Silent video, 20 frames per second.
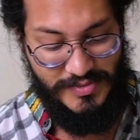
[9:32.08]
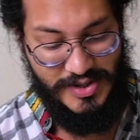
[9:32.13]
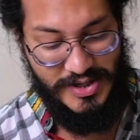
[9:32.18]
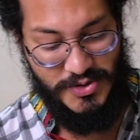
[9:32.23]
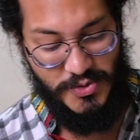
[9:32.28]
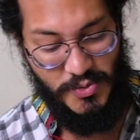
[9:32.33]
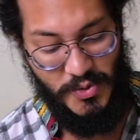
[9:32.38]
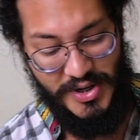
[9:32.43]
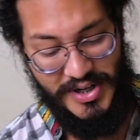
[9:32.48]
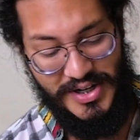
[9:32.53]

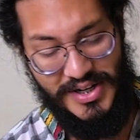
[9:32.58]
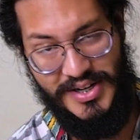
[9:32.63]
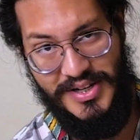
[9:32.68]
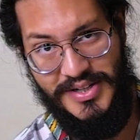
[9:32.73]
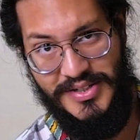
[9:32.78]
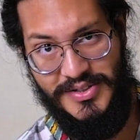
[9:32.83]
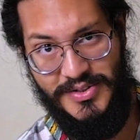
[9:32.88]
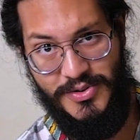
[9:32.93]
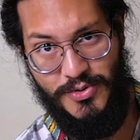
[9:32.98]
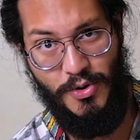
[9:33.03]
This one
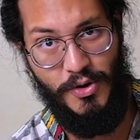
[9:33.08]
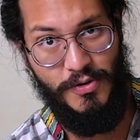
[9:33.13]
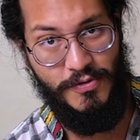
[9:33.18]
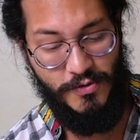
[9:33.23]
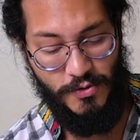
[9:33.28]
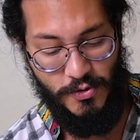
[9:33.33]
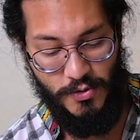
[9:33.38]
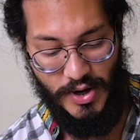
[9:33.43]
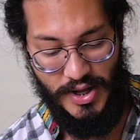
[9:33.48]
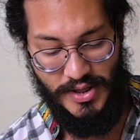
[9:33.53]
is
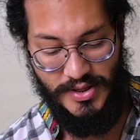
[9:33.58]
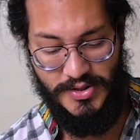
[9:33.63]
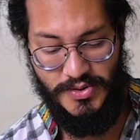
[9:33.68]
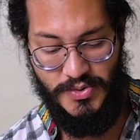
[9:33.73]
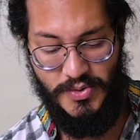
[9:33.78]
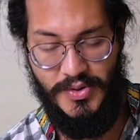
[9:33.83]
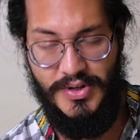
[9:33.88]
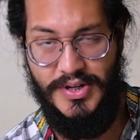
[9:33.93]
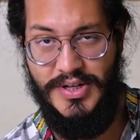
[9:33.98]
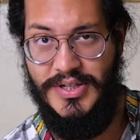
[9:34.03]
tofu, and this
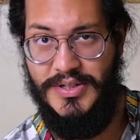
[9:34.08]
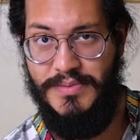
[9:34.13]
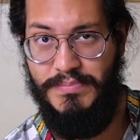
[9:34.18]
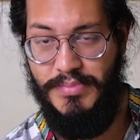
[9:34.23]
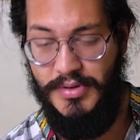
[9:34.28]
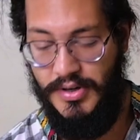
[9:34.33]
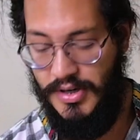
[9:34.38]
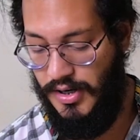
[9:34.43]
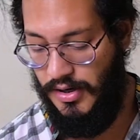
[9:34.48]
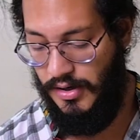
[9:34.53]
one is
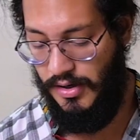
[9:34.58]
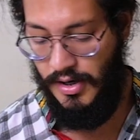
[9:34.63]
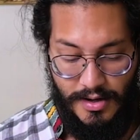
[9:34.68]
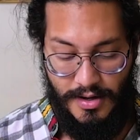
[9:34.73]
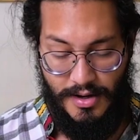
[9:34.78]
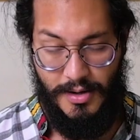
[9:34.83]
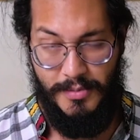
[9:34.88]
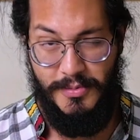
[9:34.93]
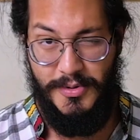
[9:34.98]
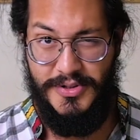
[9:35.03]
paneer.
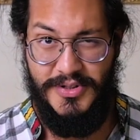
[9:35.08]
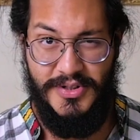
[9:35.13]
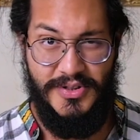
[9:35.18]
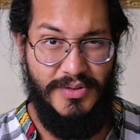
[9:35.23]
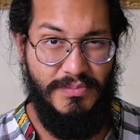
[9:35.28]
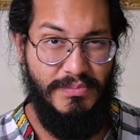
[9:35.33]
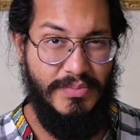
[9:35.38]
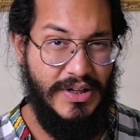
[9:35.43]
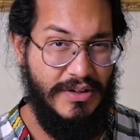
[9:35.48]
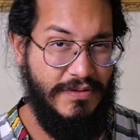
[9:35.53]
I'm not such
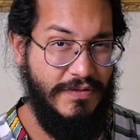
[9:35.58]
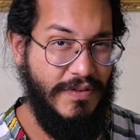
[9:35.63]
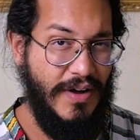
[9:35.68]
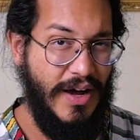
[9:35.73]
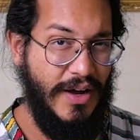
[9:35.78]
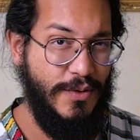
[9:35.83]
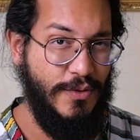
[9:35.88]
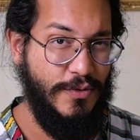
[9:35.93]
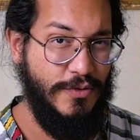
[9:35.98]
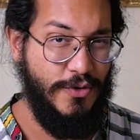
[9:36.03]
a big
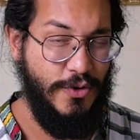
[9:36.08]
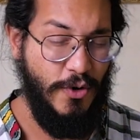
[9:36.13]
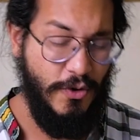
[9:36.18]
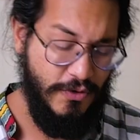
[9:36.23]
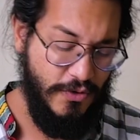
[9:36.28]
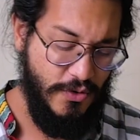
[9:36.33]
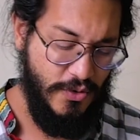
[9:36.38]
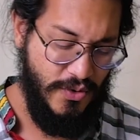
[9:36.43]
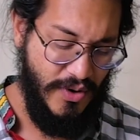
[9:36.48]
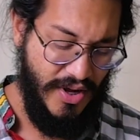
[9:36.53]
fan of
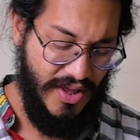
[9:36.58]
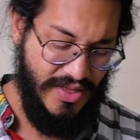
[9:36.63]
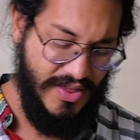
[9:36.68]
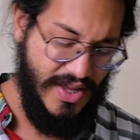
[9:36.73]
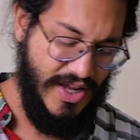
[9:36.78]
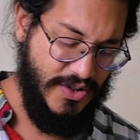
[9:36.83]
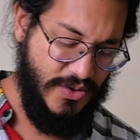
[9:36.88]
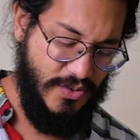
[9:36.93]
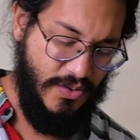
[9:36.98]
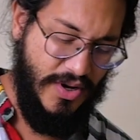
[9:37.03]
tofu, and
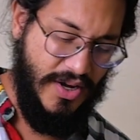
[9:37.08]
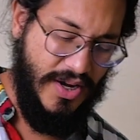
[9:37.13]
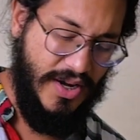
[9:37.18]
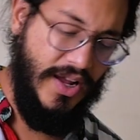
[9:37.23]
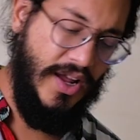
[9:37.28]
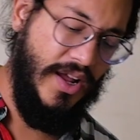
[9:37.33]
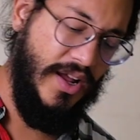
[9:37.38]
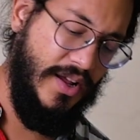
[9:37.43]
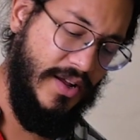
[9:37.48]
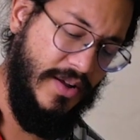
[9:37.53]
that's why